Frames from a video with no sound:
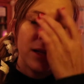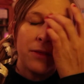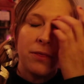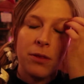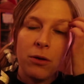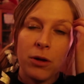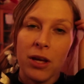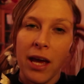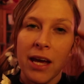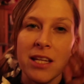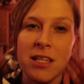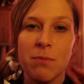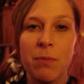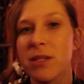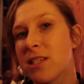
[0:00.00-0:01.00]
not the
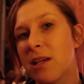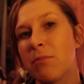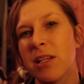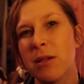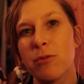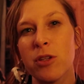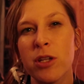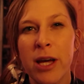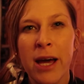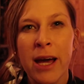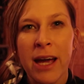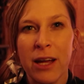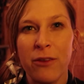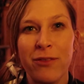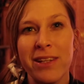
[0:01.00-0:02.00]
case. But sometimes
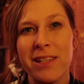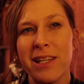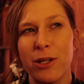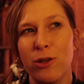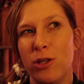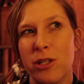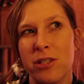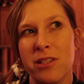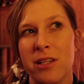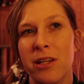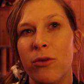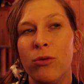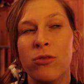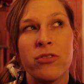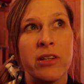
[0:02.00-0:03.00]
it feels like you just
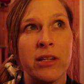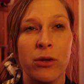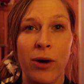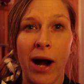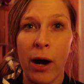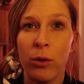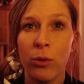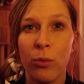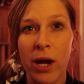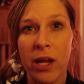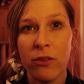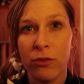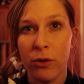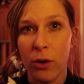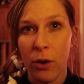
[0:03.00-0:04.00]
sit around,
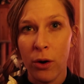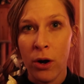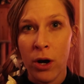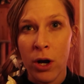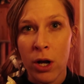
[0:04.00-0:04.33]
wait for